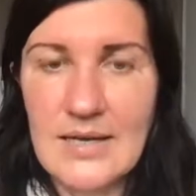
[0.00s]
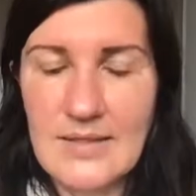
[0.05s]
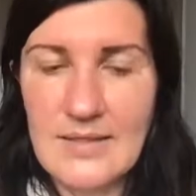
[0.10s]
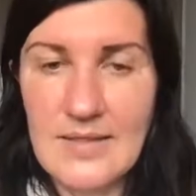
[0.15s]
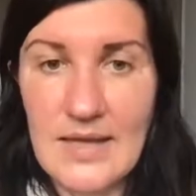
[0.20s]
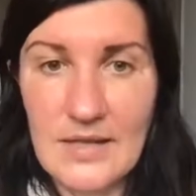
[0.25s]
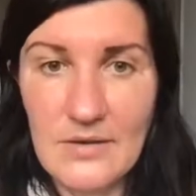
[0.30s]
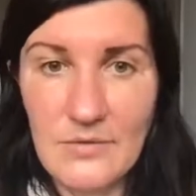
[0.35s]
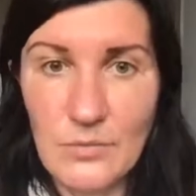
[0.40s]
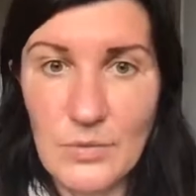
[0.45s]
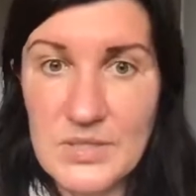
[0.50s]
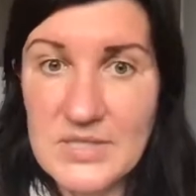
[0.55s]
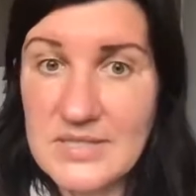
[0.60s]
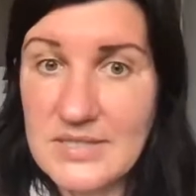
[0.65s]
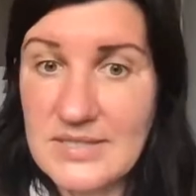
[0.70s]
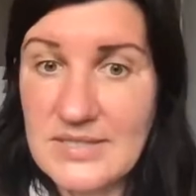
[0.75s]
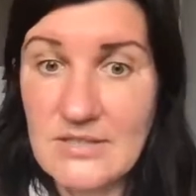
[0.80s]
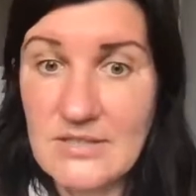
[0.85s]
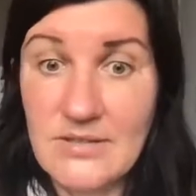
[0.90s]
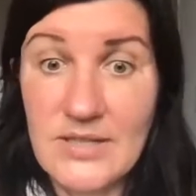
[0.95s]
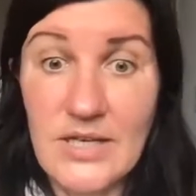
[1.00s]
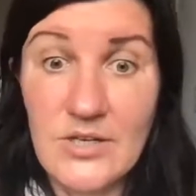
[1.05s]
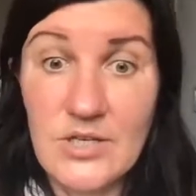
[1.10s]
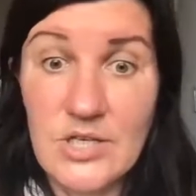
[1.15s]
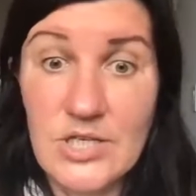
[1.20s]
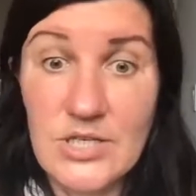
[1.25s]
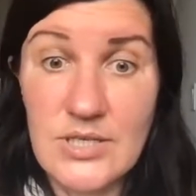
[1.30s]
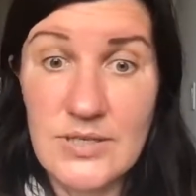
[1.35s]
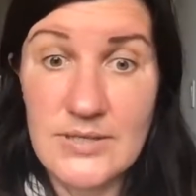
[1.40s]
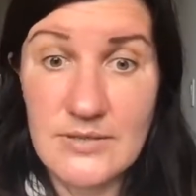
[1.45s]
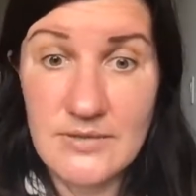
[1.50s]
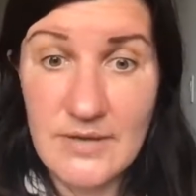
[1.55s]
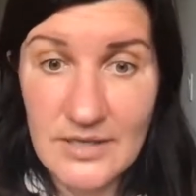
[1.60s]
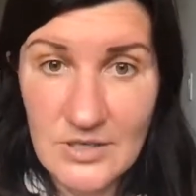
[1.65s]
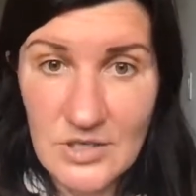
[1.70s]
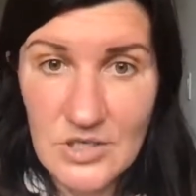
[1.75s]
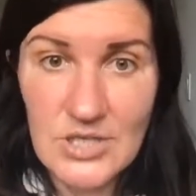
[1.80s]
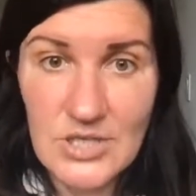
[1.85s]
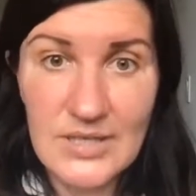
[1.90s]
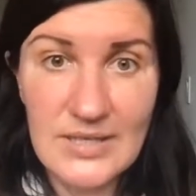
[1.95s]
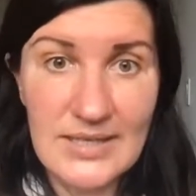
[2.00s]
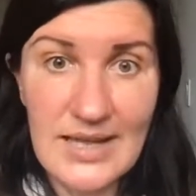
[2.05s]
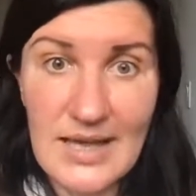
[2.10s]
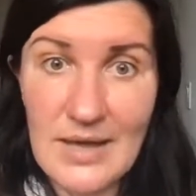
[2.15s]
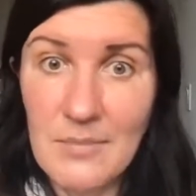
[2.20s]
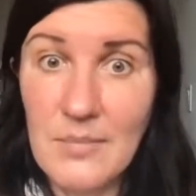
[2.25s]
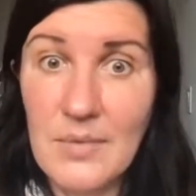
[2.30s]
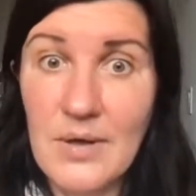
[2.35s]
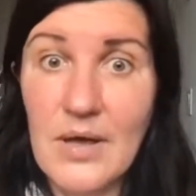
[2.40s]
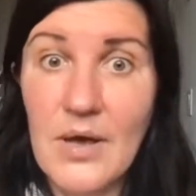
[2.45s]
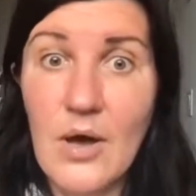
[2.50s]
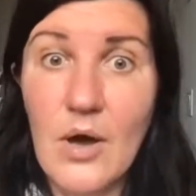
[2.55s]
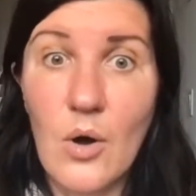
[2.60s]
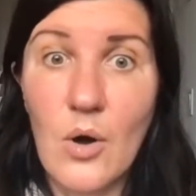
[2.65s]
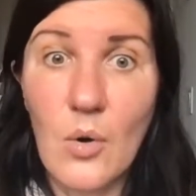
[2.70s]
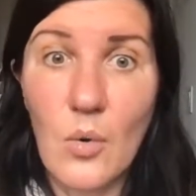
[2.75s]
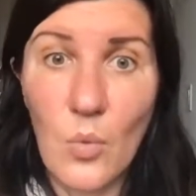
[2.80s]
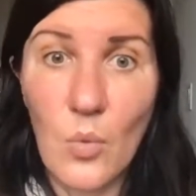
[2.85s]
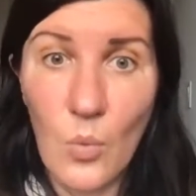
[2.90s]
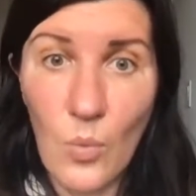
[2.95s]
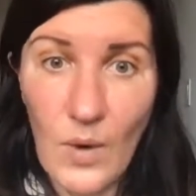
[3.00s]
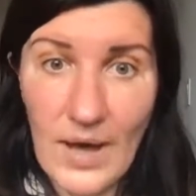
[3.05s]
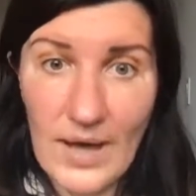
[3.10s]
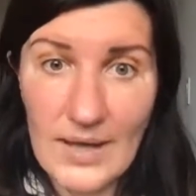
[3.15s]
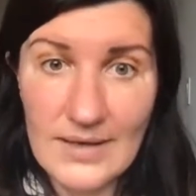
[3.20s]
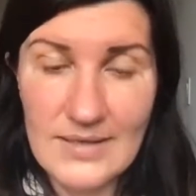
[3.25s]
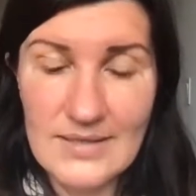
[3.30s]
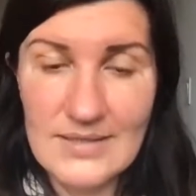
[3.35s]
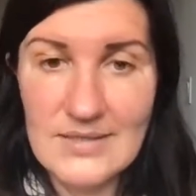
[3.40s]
That was strategy number 1.